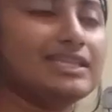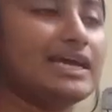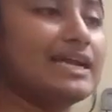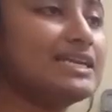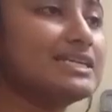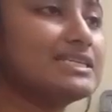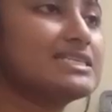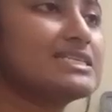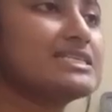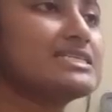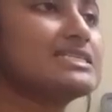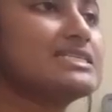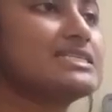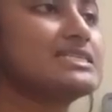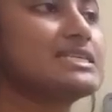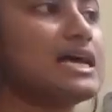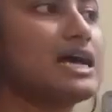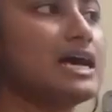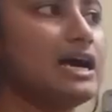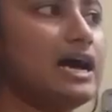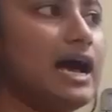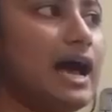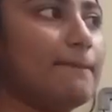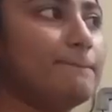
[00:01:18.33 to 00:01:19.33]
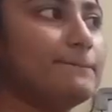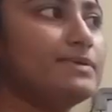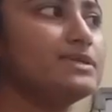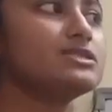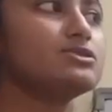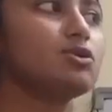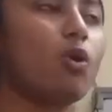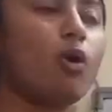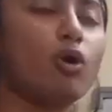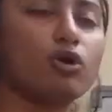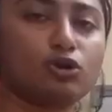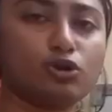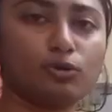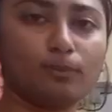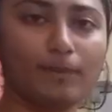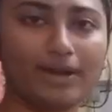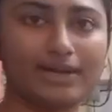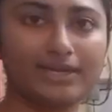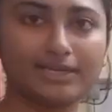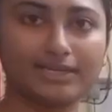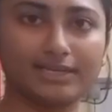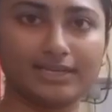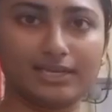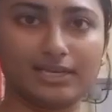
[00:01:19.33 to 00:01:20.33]
and this happens
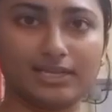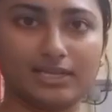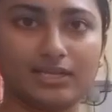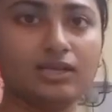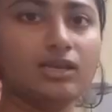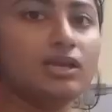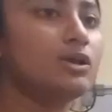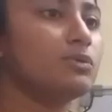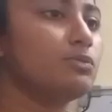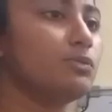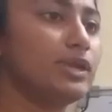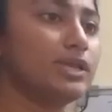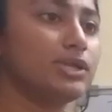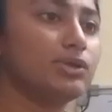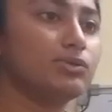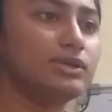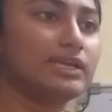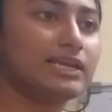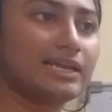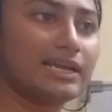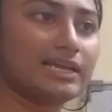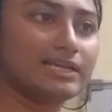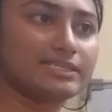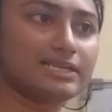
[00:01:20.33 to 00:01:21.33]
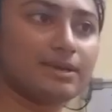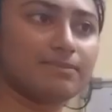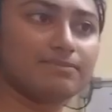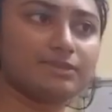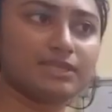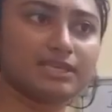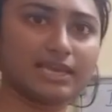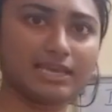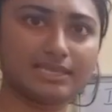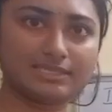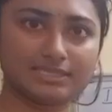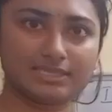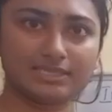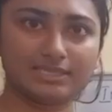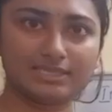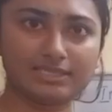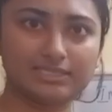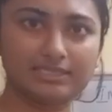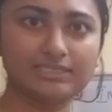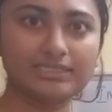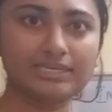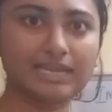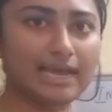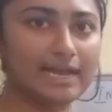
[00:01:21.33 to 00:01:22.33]
automatically when you declare something as an
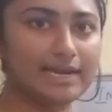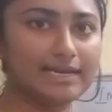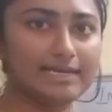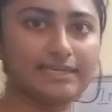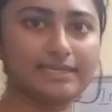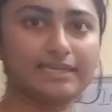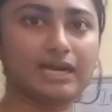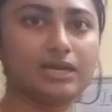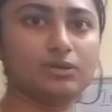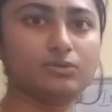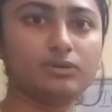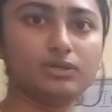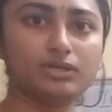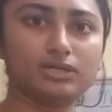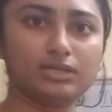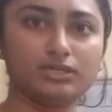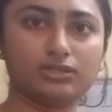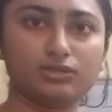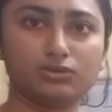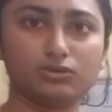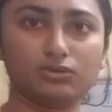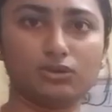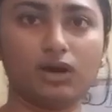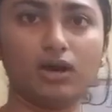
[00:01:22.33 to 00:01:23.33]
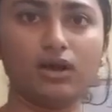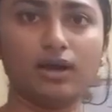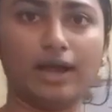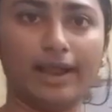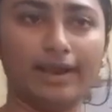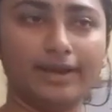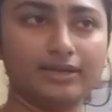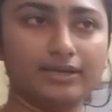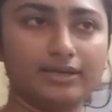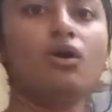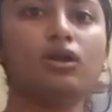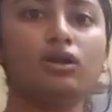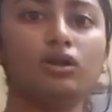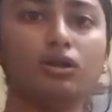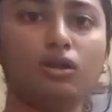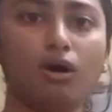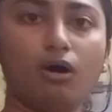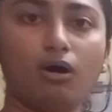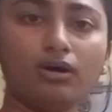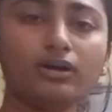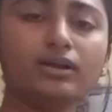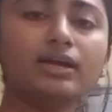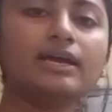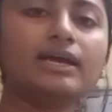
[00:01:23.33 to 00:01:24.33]
int and convert it to and
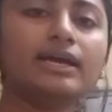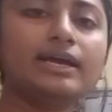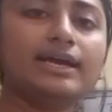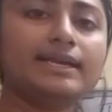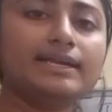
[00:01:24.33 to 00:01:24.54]
long.